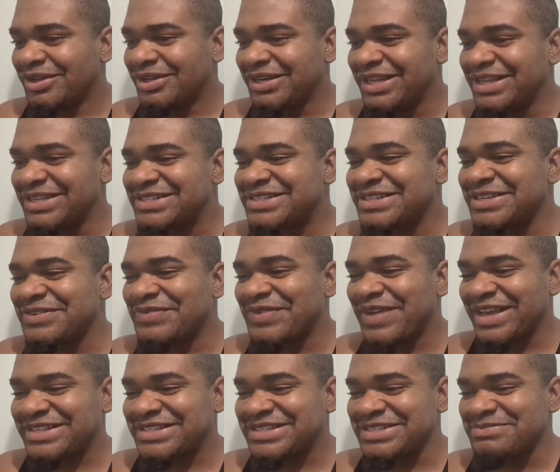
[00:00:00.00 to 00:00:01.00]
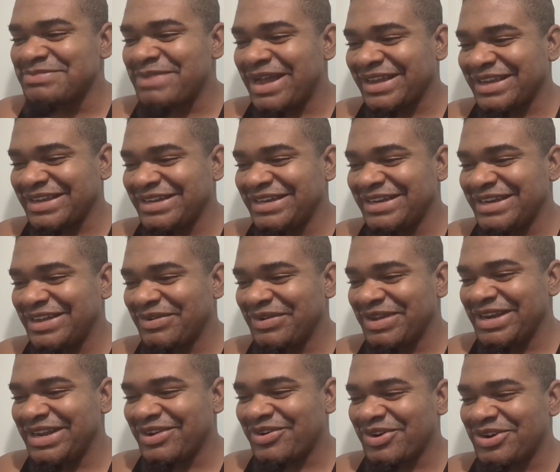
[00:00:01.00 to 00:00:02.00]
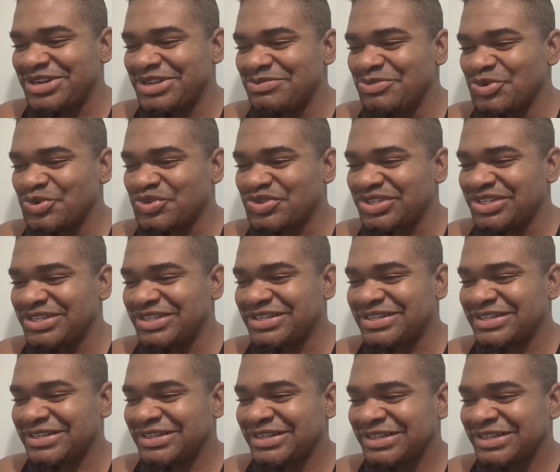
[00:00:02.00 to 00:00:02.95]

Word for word: They still vex it back in the day when they cut the music.